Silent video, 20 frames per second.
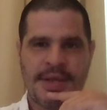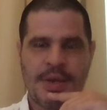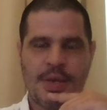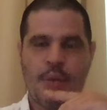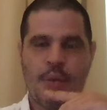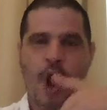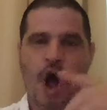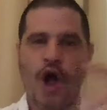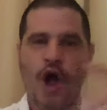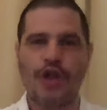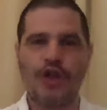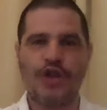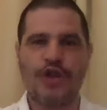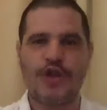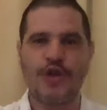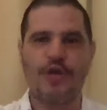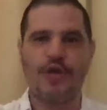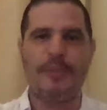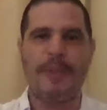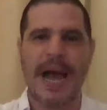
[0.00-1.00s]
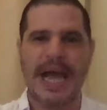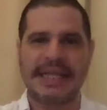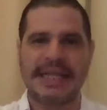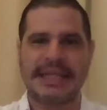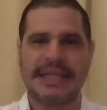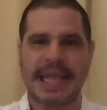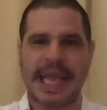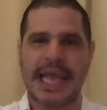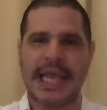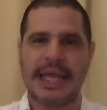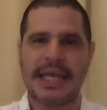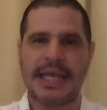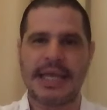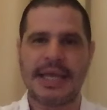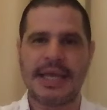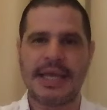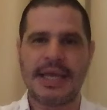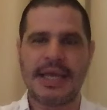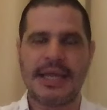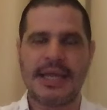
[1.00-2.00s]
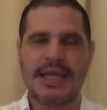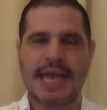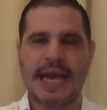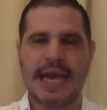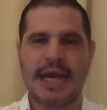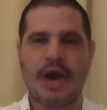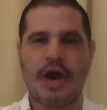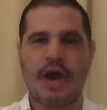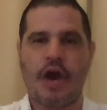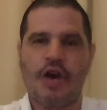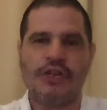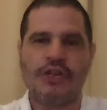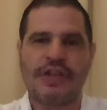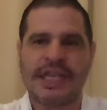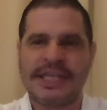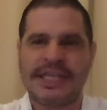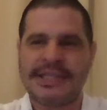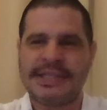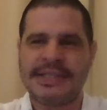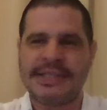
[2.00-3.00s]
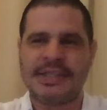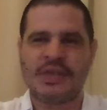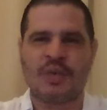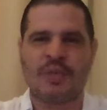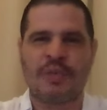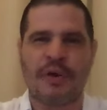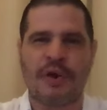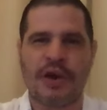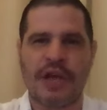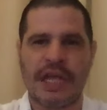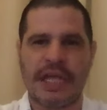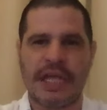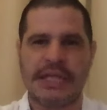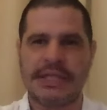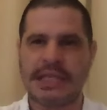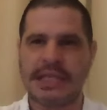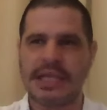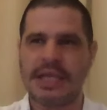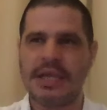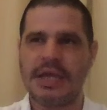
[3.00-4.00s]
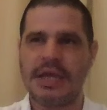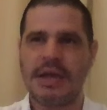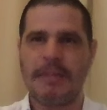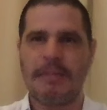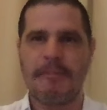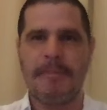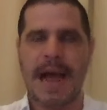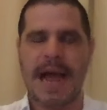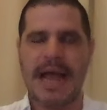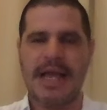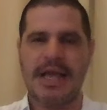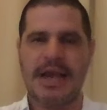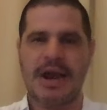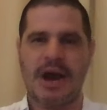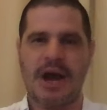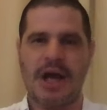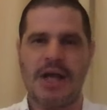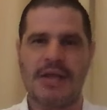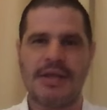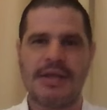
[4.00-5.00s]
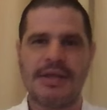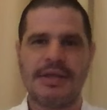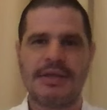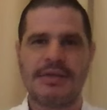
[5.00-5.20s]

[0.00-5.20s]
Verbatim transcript: Well, you might think that, oh, this is super easy. My God.